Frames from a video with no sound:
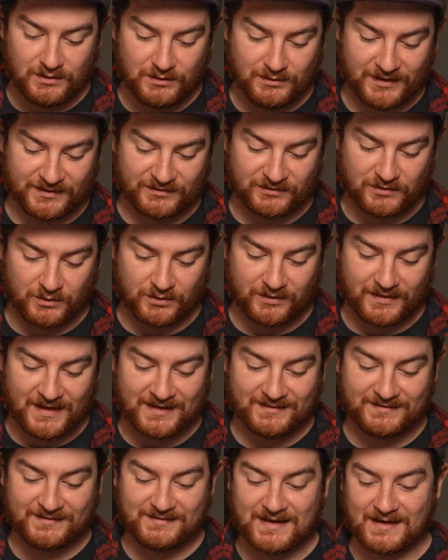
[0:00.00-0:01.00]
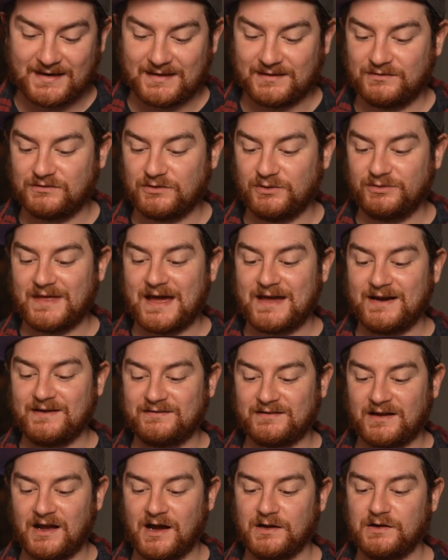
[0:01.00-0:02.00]
let's go to that setting. So that
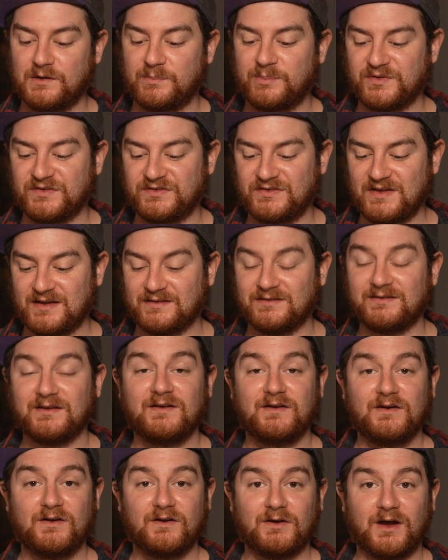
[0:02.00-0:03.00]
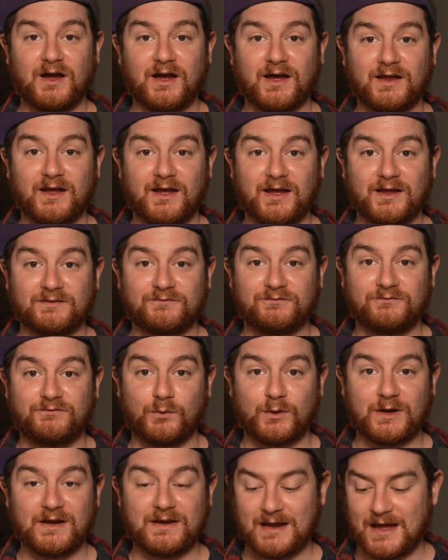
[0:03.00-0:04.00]
is 100% at
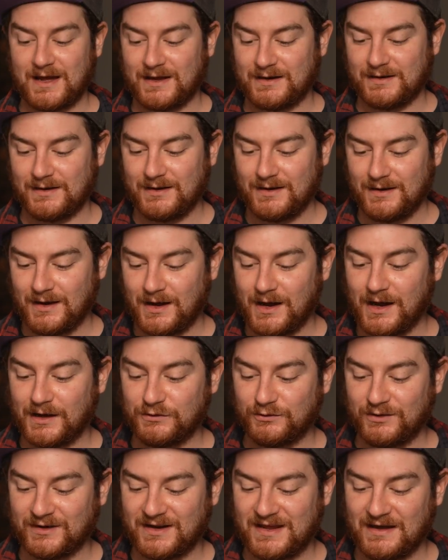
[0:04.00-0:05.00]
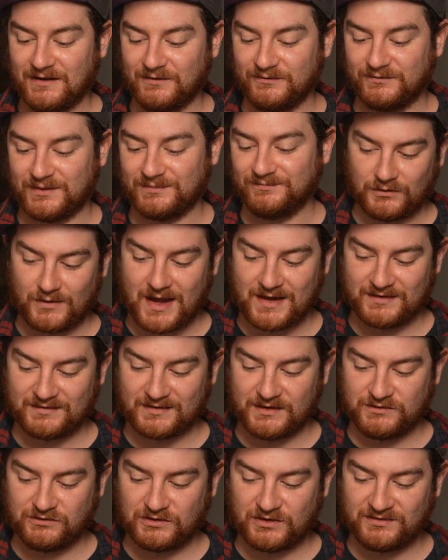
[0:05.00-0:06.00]
4900 Kelvin. So as
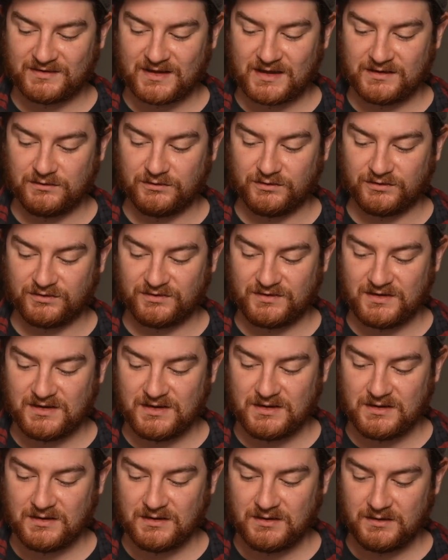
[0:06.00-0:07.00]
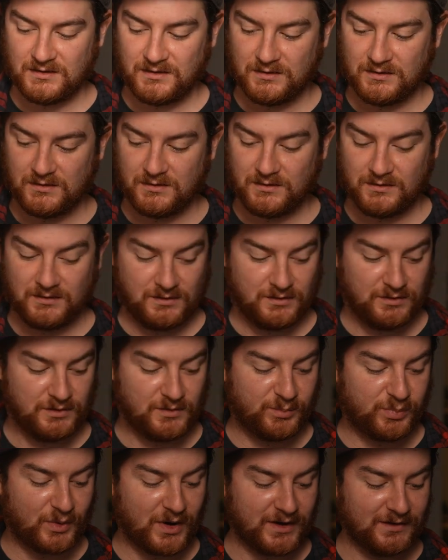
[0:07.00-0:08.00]
I adjust that, you'll see
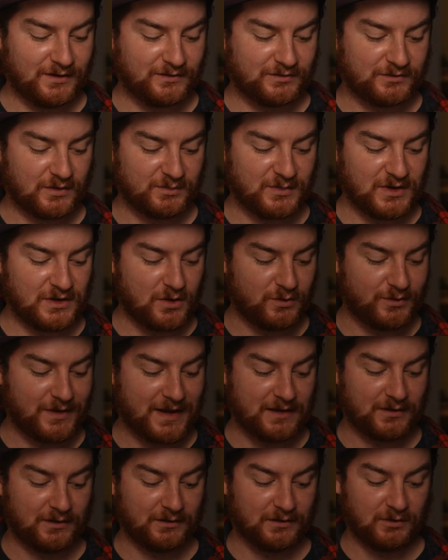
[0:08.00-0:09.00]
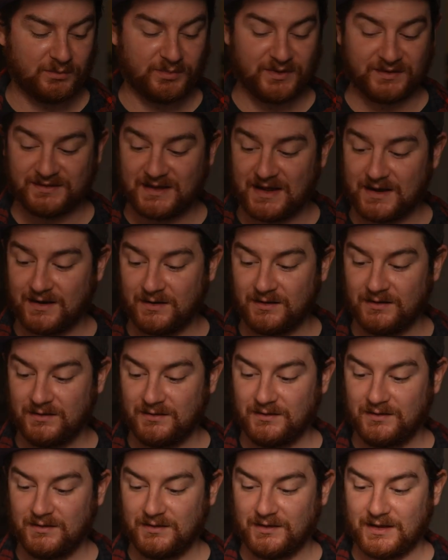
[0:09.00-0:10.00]
the brightness on me go down a little bit there,
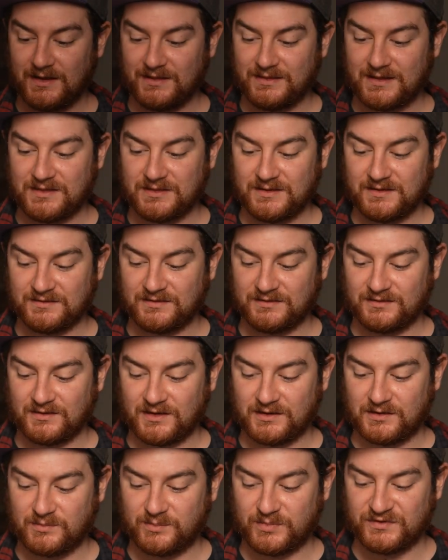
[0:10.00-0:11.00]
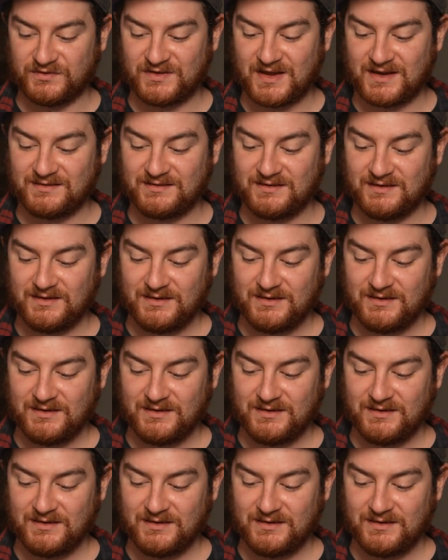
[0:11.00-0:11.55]
and then this is 100%.